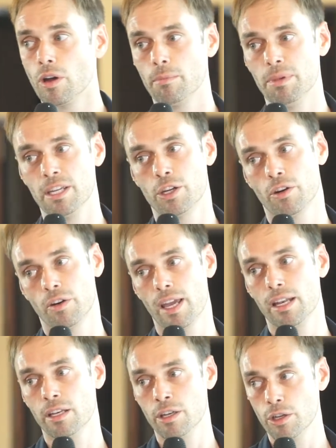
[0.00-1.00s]
are being
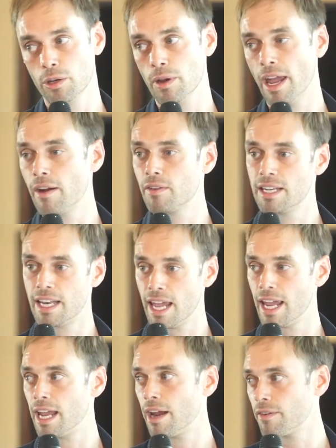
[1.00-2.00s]
created new every
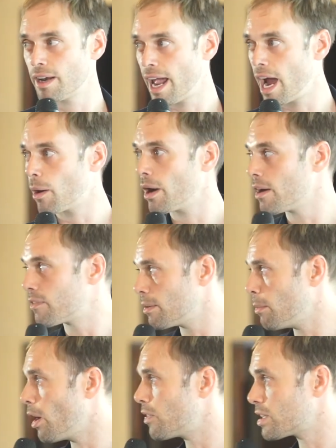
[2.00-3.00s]
day, every hour, every
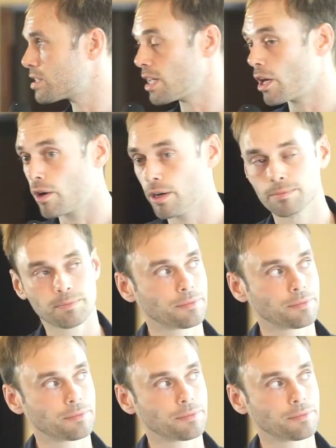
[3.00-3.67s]
month, etc.